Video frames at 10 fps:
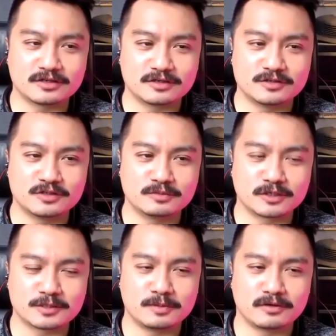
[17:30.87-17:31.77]
consumer
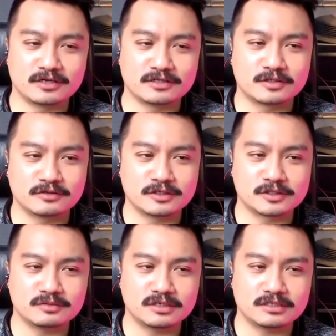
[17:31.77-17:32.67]
experience, Harish, I
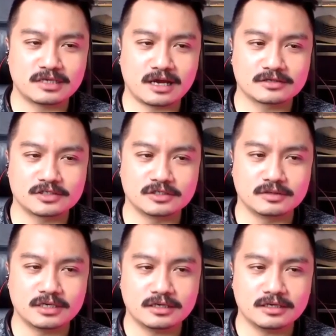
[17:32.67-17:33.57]
wanted to ask you,
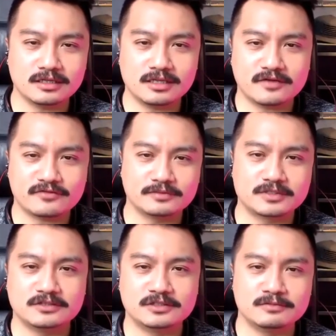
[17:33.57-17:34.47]
in the
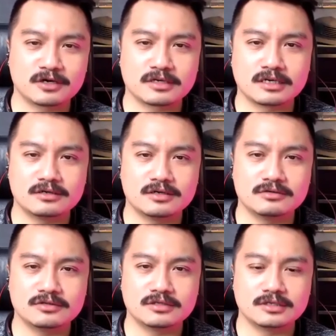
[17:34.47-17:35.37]
FMCG market, I
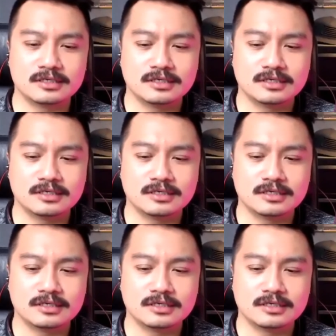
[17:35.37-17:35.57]
know that,